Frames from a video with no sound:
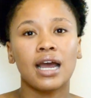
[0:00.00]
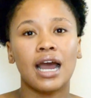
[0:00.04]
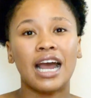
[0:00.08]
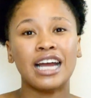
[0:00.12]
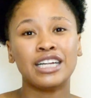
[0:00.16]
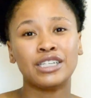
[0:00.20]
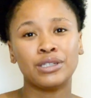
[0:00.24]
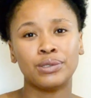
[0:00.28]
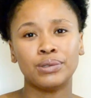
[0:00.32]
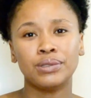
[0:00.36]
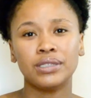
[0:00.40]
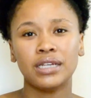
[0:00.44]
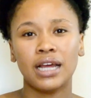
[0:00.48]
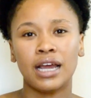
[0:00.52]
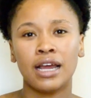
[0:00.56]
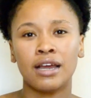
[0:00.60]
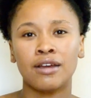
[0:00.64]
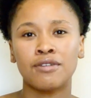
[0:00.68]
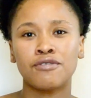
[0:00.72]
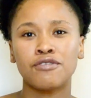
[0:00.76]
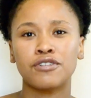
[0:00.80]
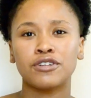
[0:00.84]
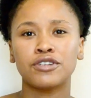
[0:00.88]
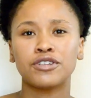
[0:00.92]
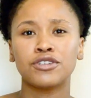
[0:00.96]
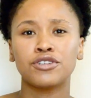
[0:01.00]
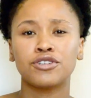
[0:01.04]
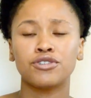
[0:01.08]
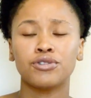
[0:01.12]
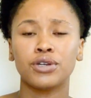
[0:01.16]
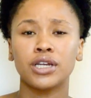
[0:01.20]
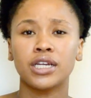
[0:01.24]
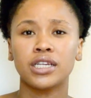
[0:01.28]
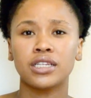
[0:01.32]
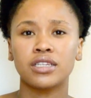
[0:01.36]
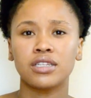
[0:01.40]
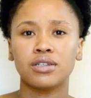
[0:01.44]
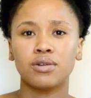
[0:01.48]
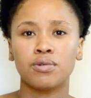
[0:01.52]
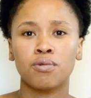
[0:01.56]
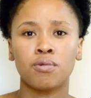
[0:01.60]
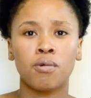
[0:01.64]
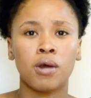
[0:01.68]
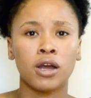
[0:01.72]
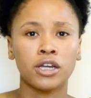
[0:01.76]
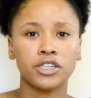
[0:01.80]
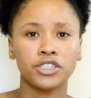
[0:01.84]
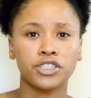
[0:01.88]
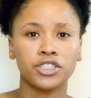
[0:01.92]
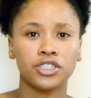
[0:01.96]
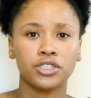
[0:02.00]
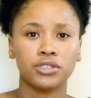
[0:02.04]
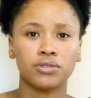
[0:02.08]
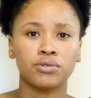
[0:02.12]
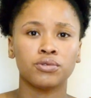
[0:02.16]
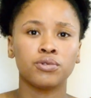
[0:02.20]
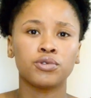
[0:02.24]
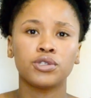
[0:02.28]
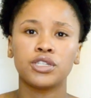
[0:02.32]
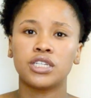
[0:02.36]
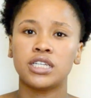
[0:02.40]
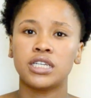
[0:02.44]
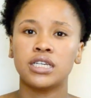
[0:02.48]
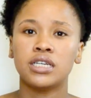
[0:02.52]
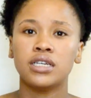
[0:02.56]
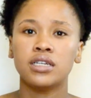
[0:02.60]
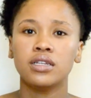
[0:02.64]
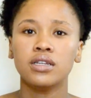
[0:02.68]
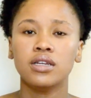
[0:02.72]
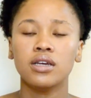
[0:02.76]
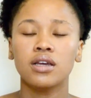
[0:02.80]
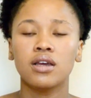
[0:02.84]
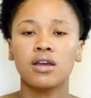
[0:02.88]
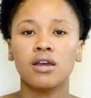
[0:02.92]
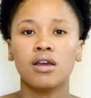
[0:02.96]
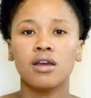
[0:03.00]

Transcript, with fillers: I don't have a strict wash routine.